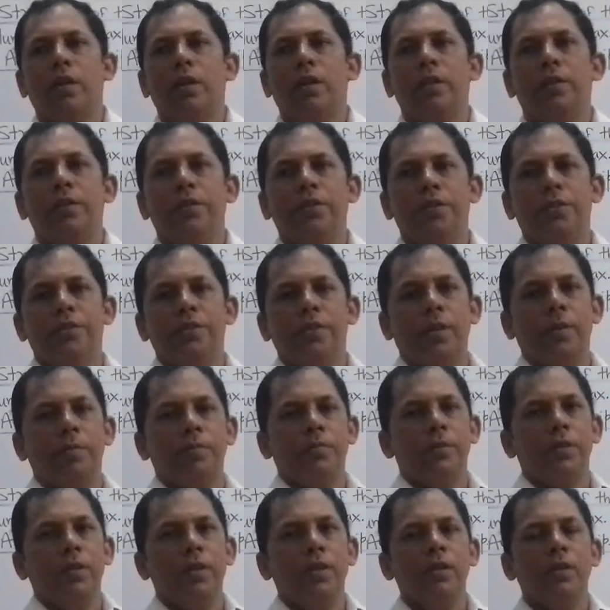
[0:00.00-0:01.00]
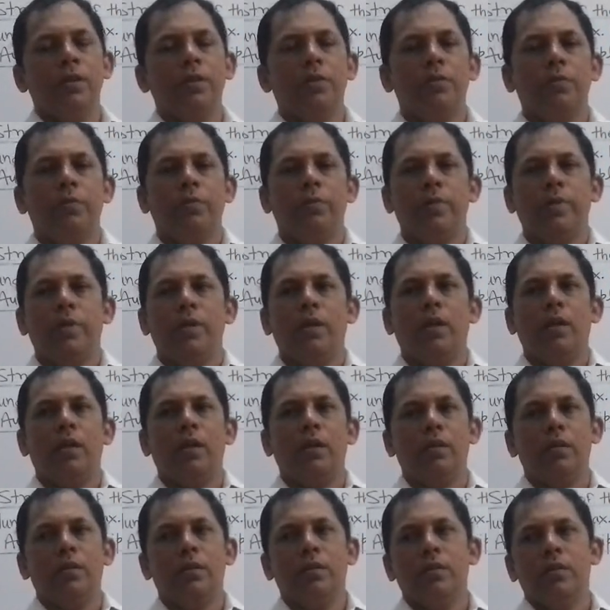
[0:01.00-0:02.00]
in this chapter we
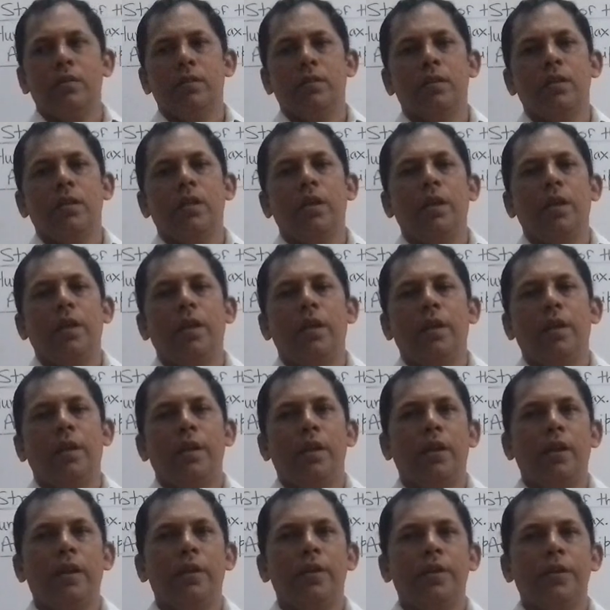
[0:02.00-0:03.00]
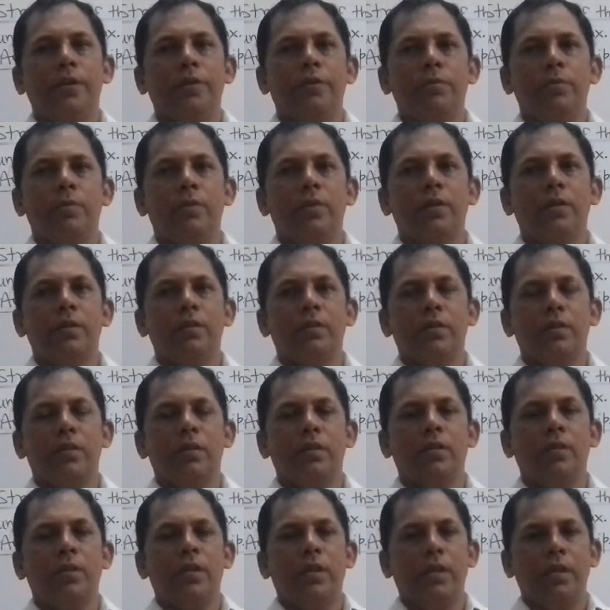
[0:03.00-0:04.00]
are heading towards
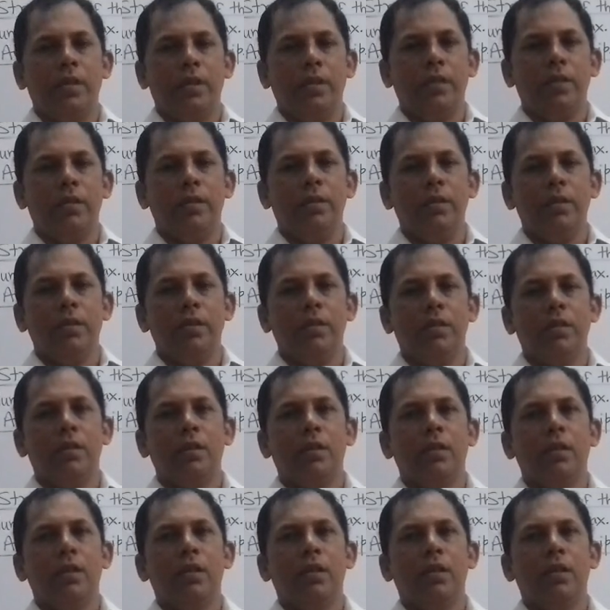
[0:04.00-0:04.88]
end,